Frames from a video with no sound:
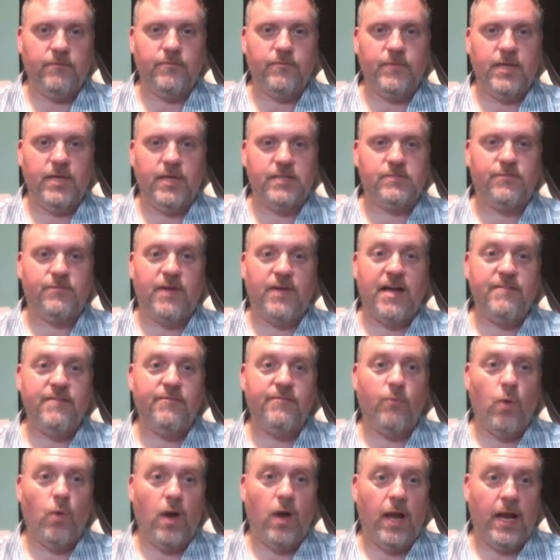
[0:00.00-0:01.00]
It's 5
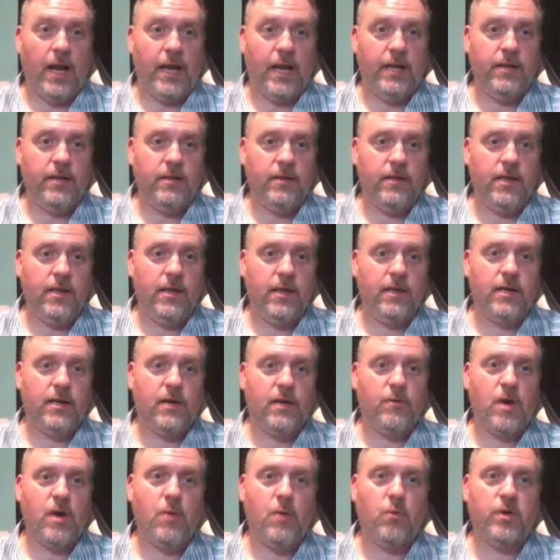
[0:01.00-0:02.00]
wide, and
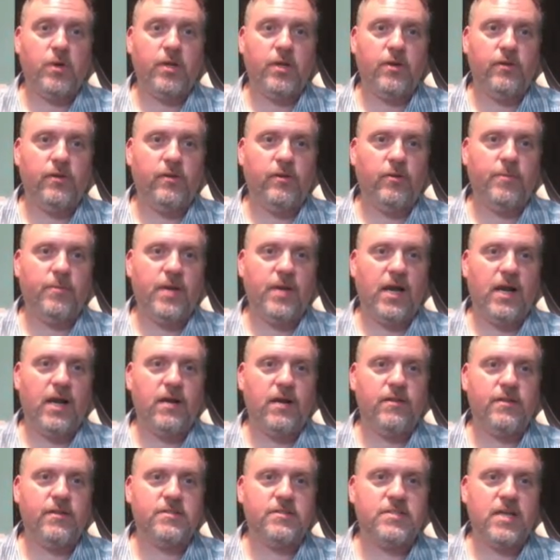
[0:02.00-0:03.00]
I want to go a little bit higher
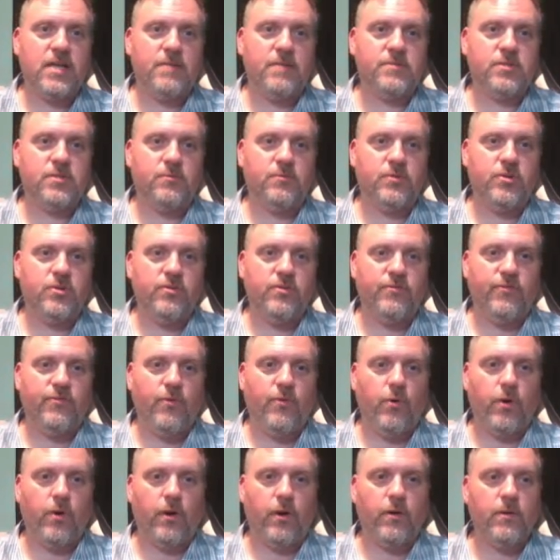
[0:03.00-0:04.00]
this time, so we'll do
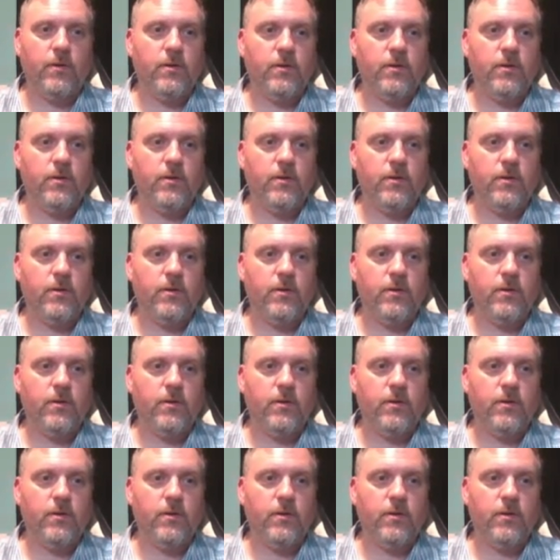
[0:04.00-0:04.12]
4.